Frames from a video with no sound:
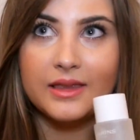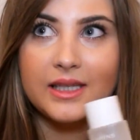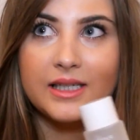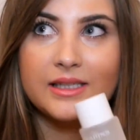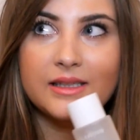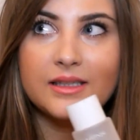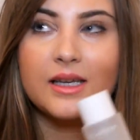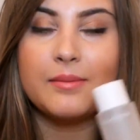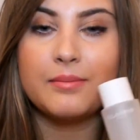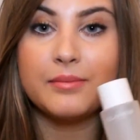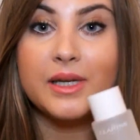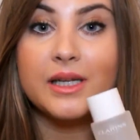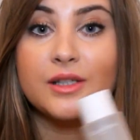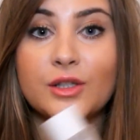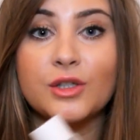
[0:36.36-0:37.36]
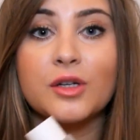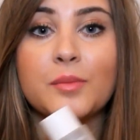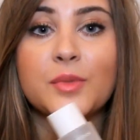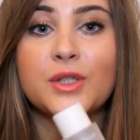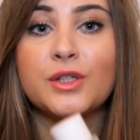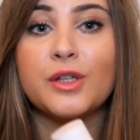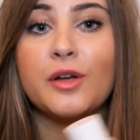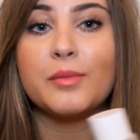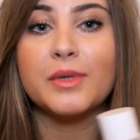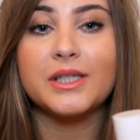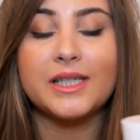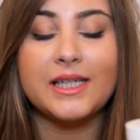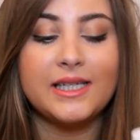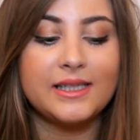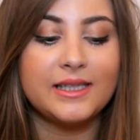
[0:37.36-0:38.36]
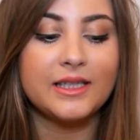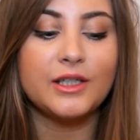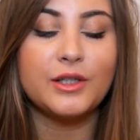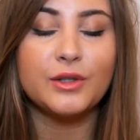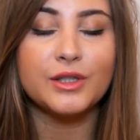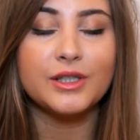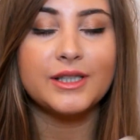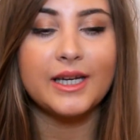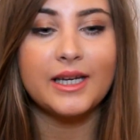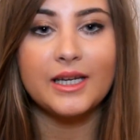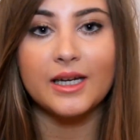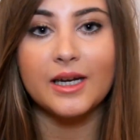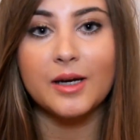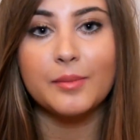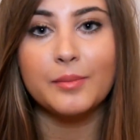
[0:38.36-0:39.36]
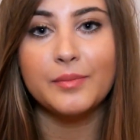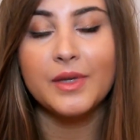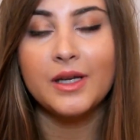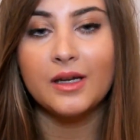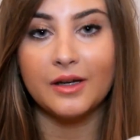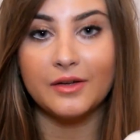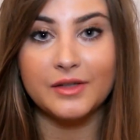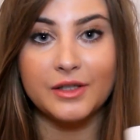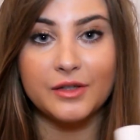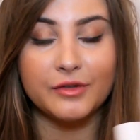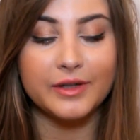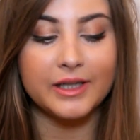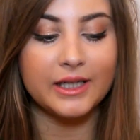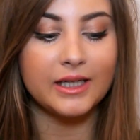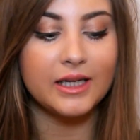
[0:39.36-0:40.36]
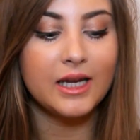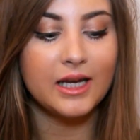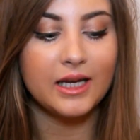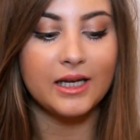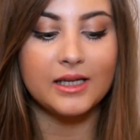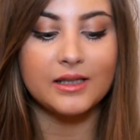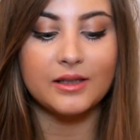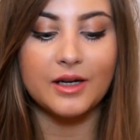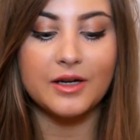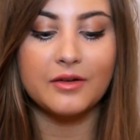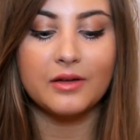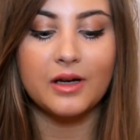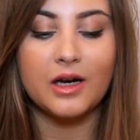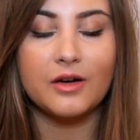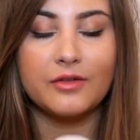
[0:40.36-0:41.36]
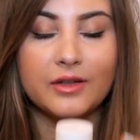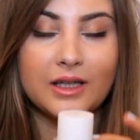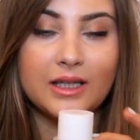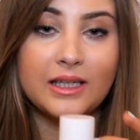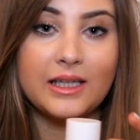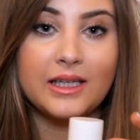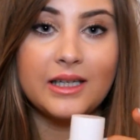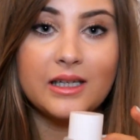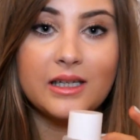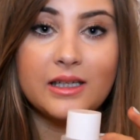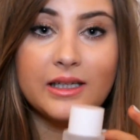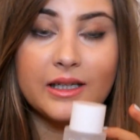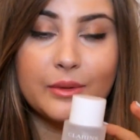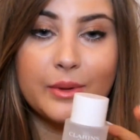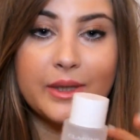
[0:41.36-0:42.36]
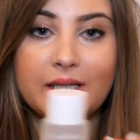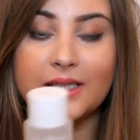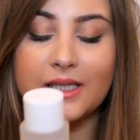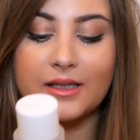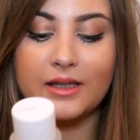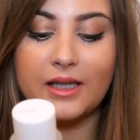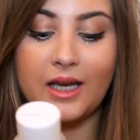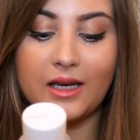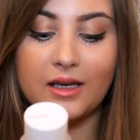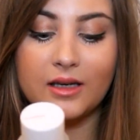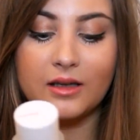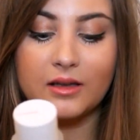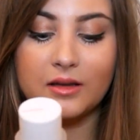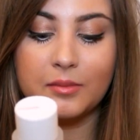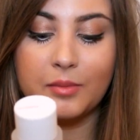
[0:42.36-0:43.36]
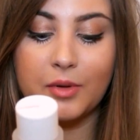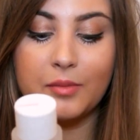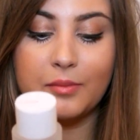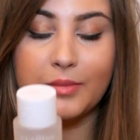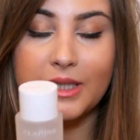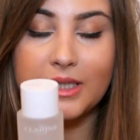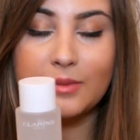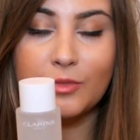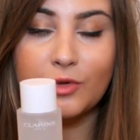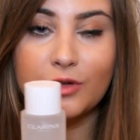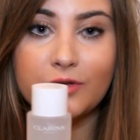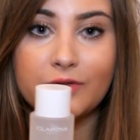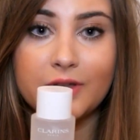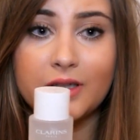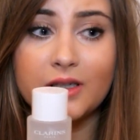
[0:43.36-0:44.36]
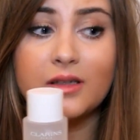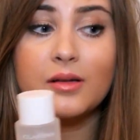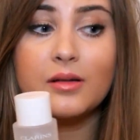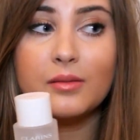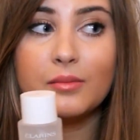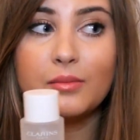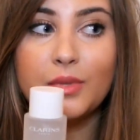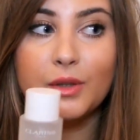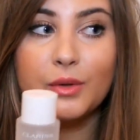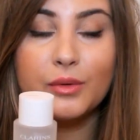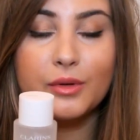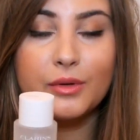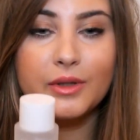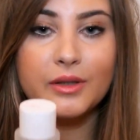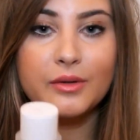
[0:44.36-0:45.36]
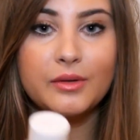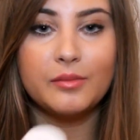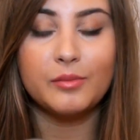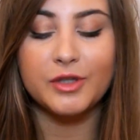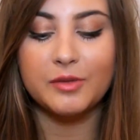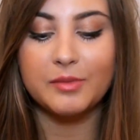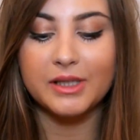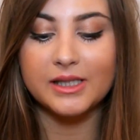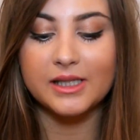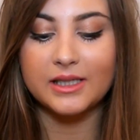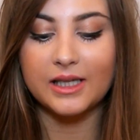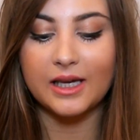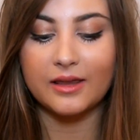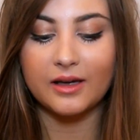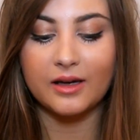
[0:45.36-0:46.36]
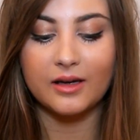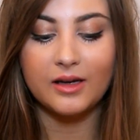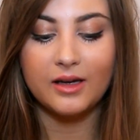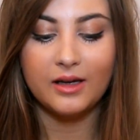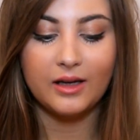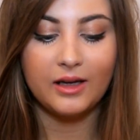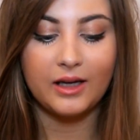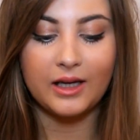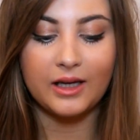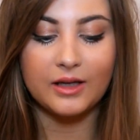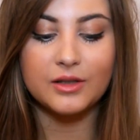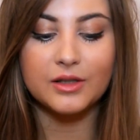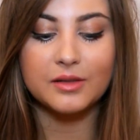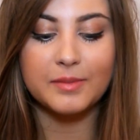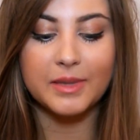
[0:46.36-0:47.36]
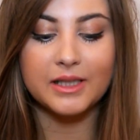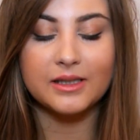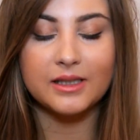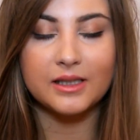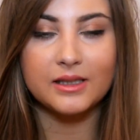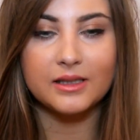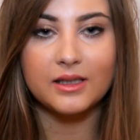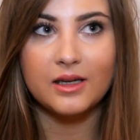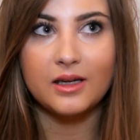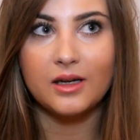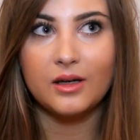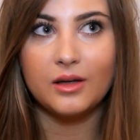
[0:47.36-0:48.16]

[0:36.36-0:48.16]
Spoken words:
This makes the job so much easier. You just shake it up. I've done it already. It's kind of half a clear liquid and then the bottom bit's more of a blue oil, and when you mix it together it just makes this